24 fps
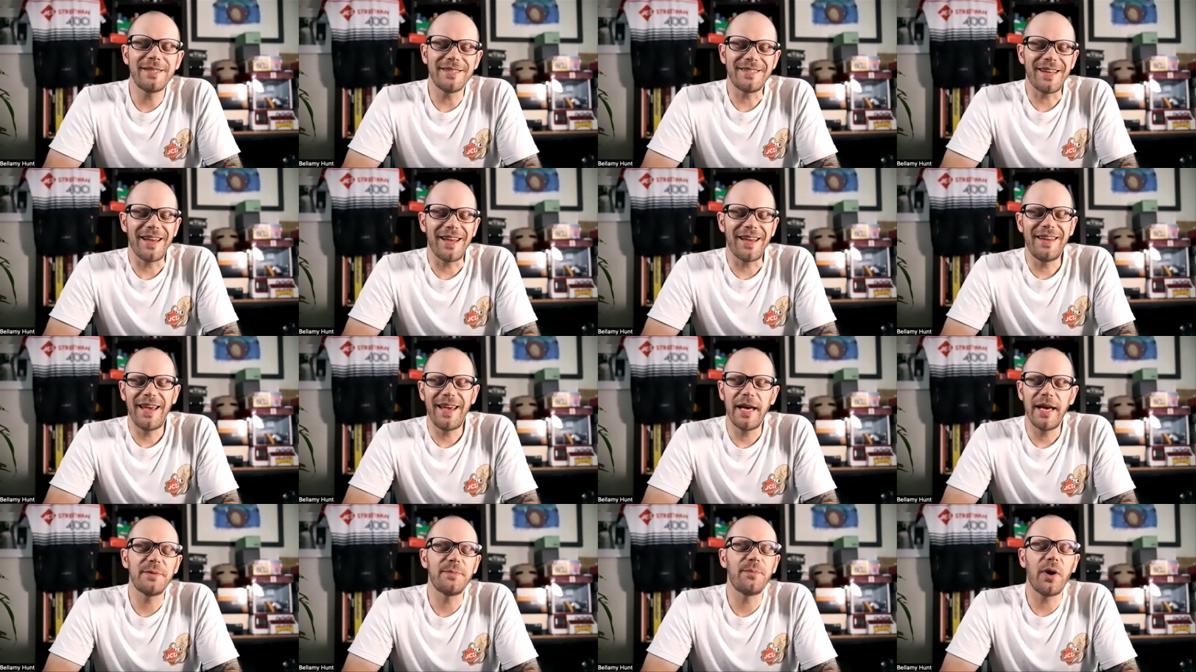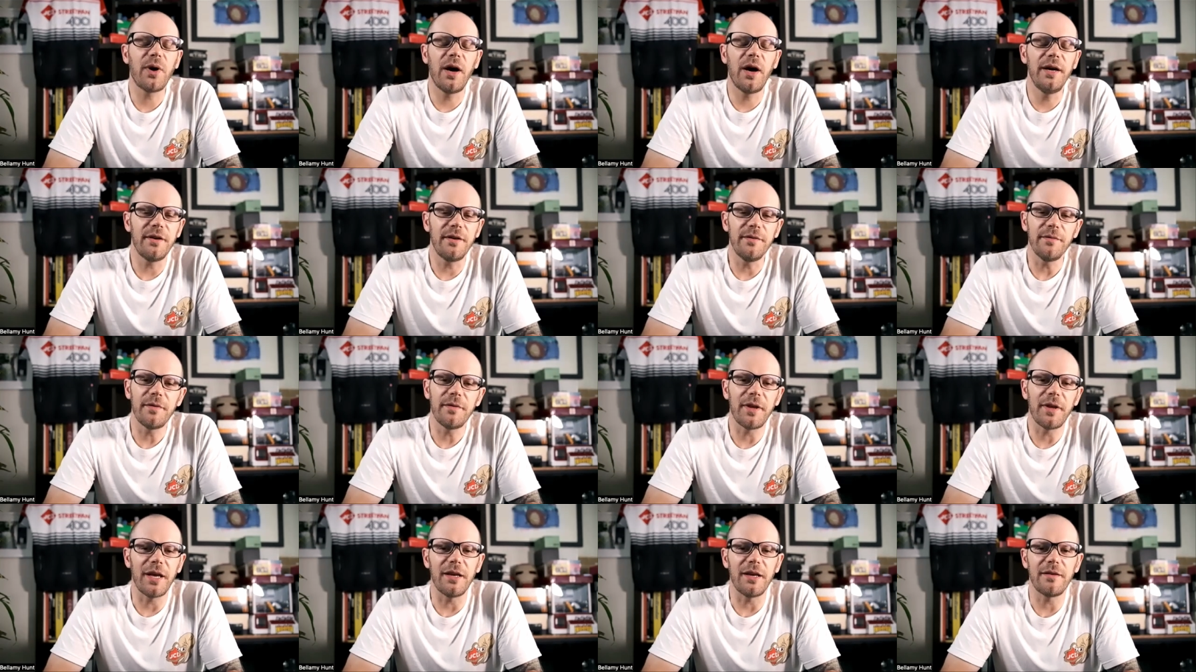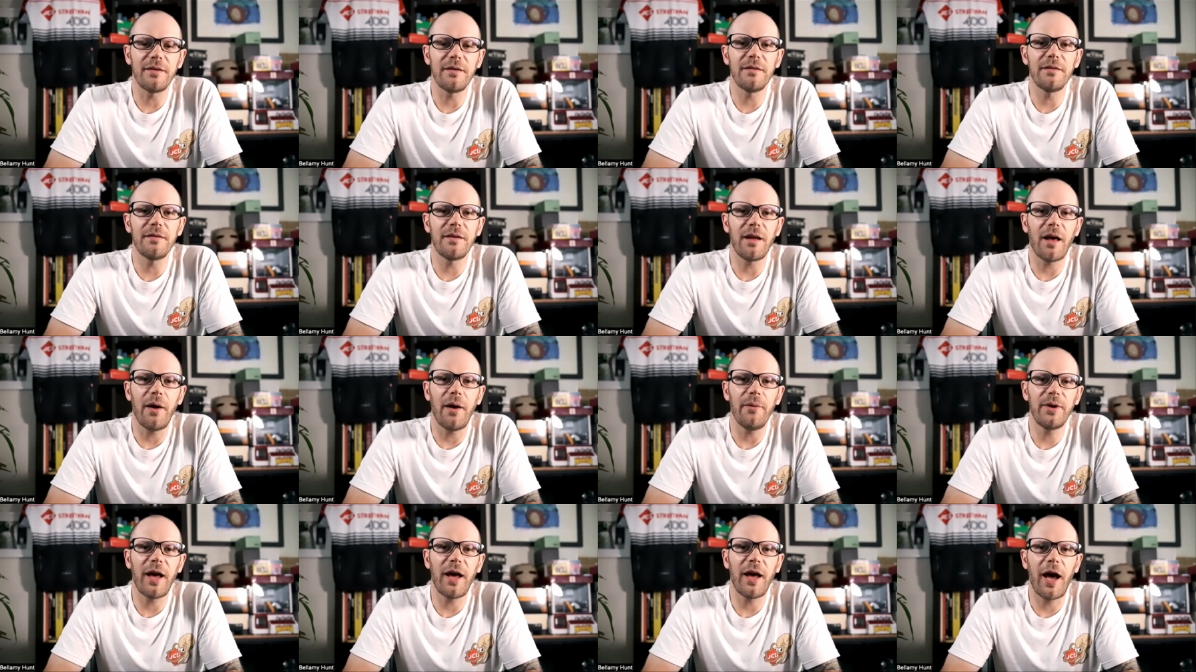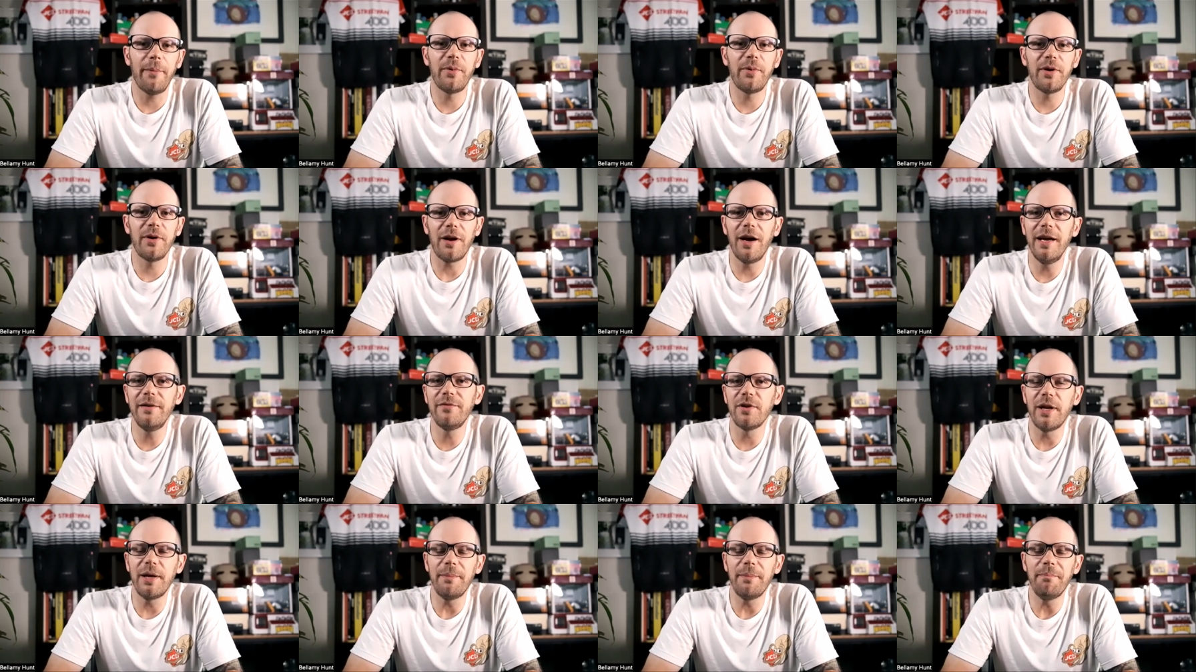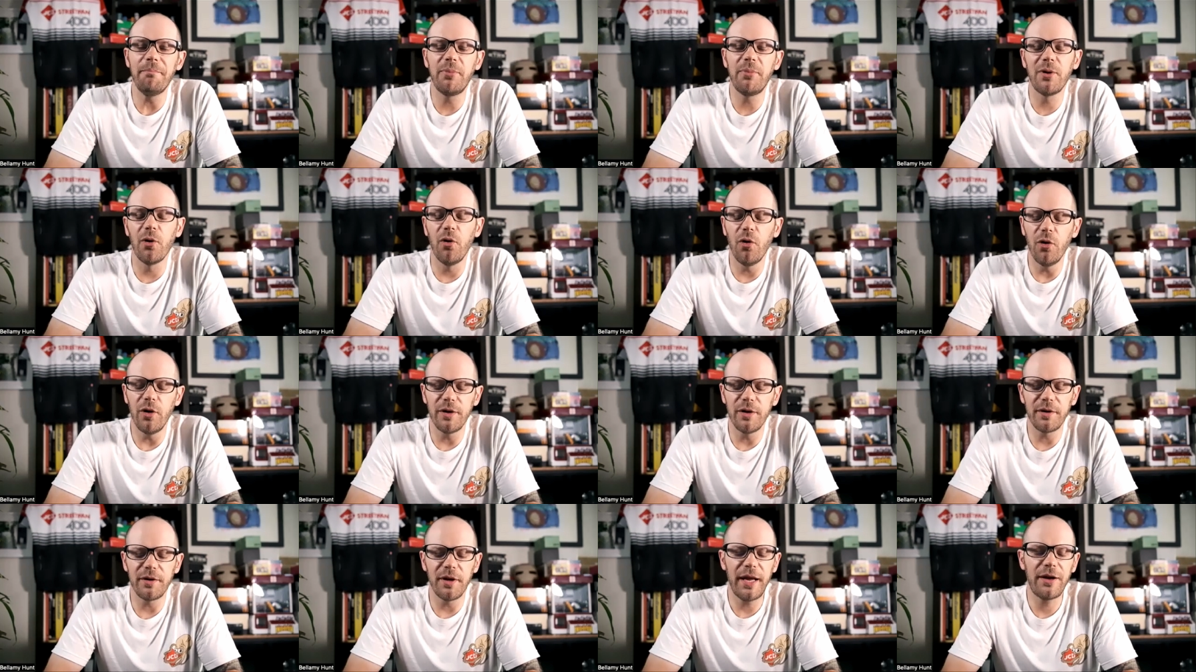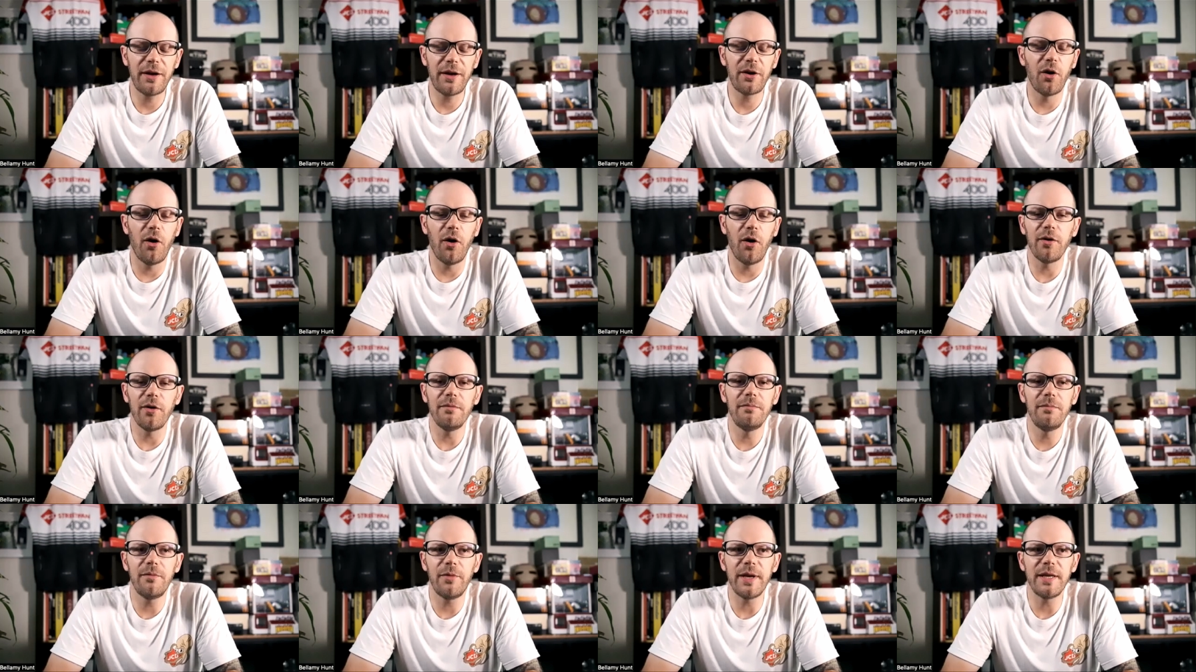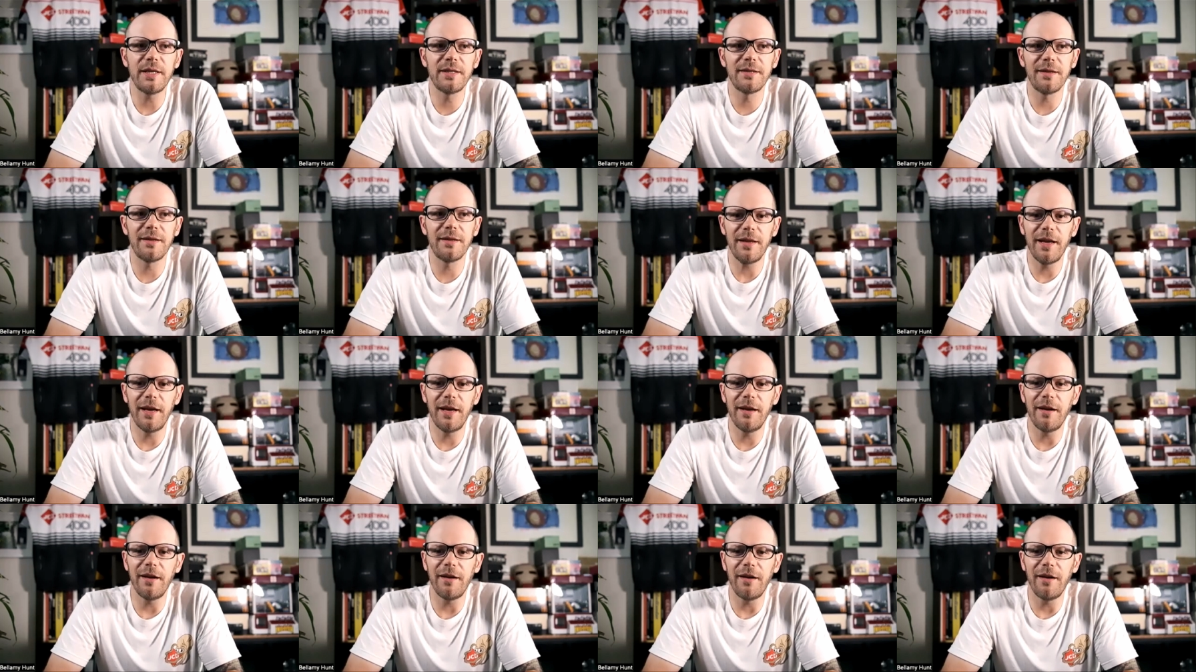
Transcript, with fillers: say yes, but I don't think that would happen. I even implored Nikon recently in an